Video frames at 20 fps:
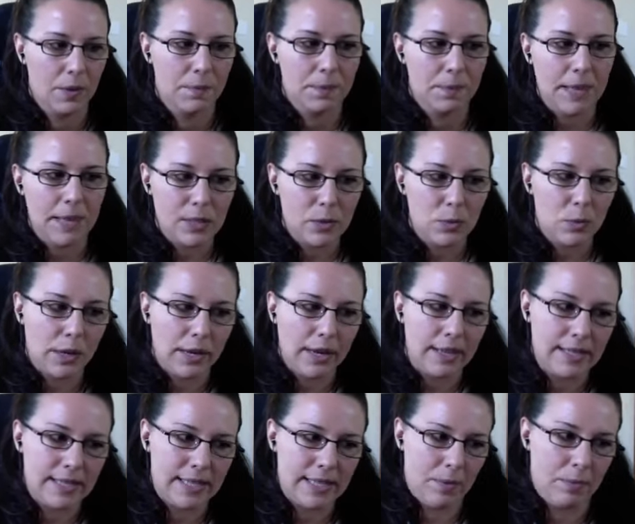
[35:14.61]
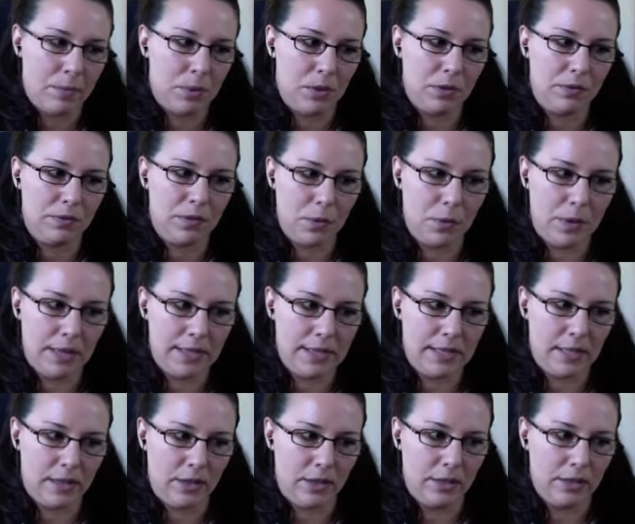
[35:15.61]
that's one example of the ways
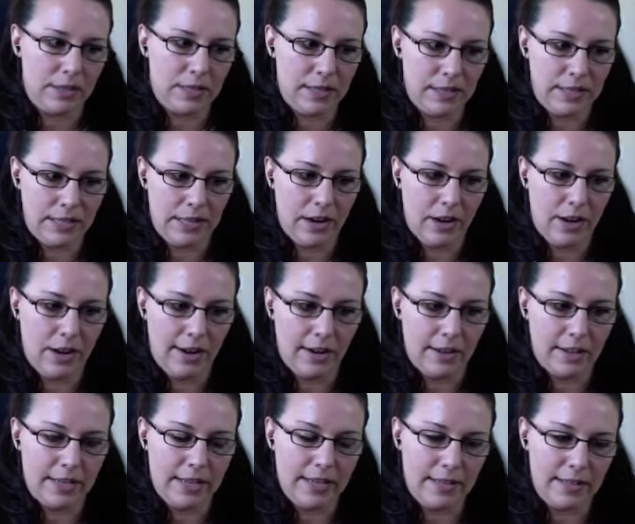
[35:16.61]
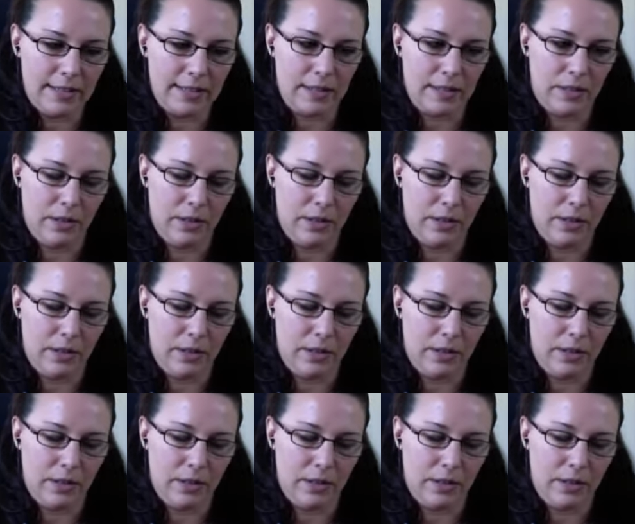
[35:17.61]
that our existing hierarchies